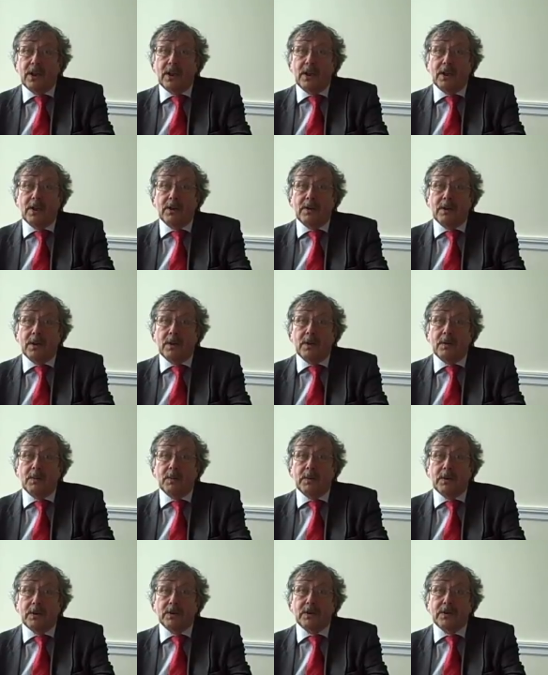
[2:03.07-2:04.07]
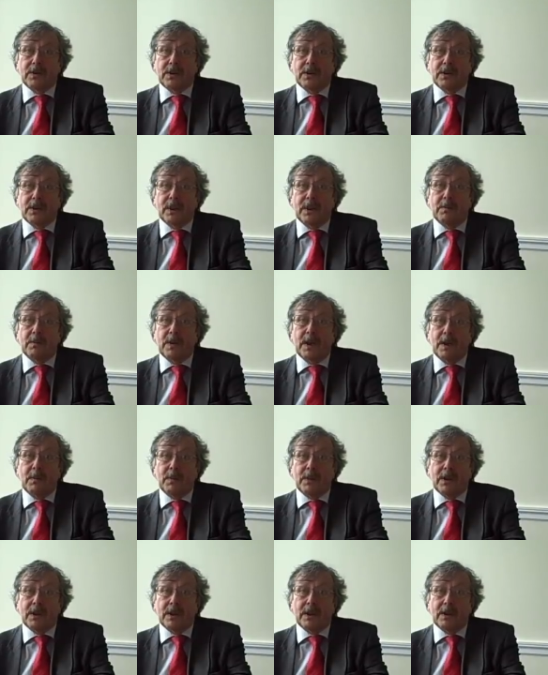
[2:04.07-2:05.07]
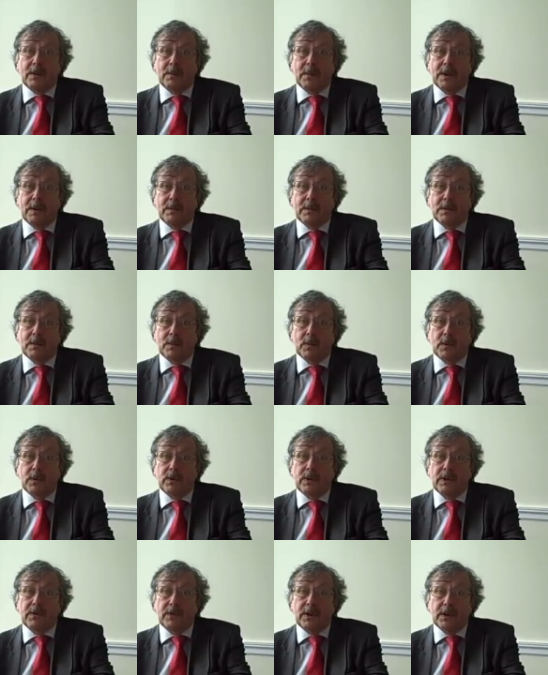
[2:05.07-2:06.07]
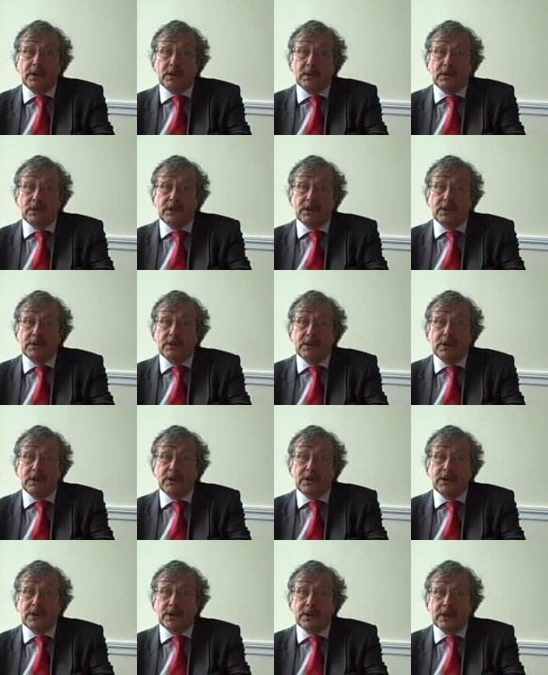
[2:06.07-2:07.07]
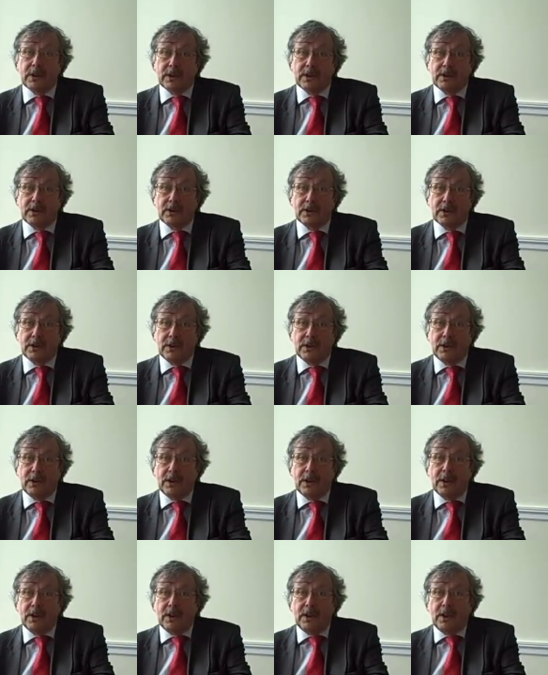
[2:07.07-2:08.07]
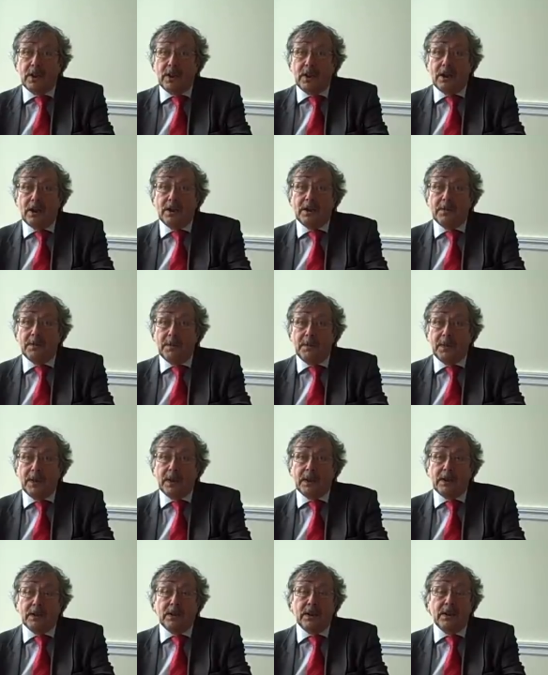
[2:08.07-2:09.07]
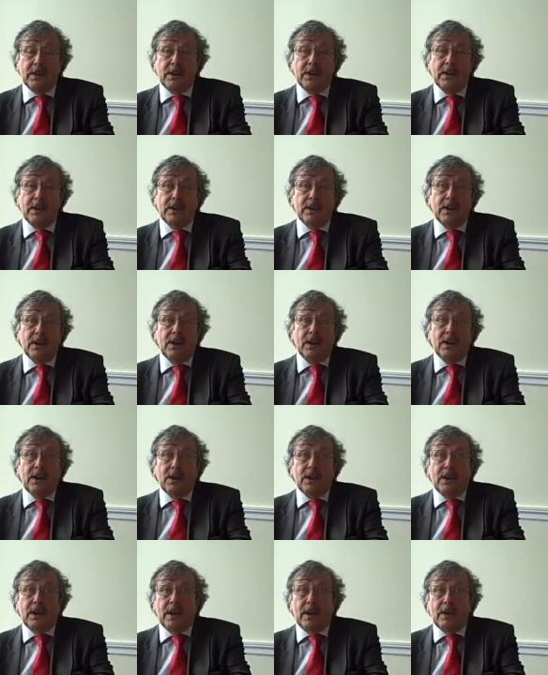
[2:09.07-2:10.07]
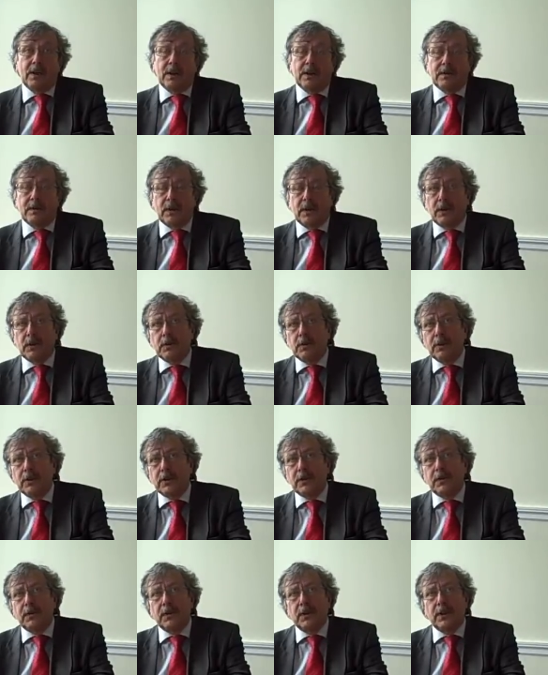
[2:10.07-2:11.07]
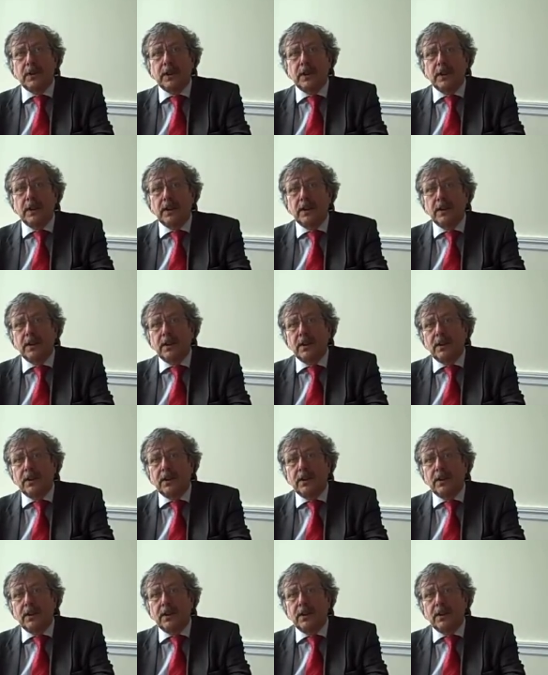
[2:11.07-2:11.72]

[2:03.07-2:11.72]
uh, but they may be a little bit more difficult to discharge. Um, the uh, onus for the